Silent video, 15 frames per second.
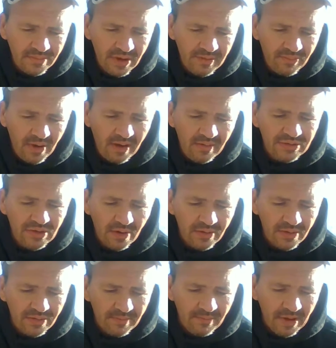it probably told
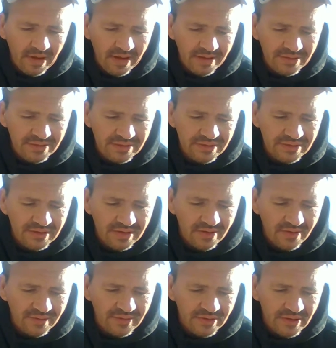on the box
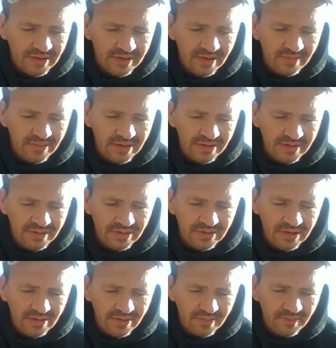itself that they come in, that the
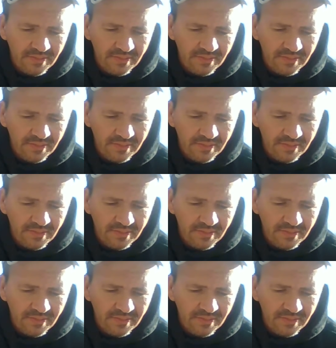dealer